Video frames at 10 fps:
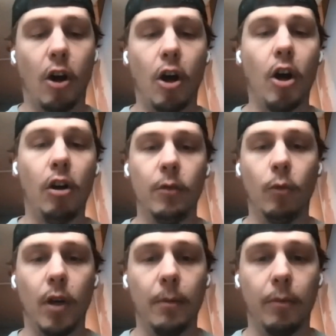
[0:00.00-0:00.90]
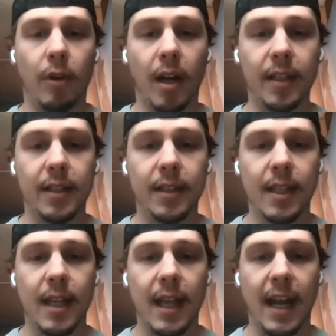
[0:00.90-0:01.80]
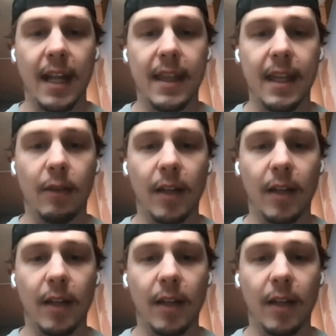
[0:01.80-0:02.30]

all in one price. And I think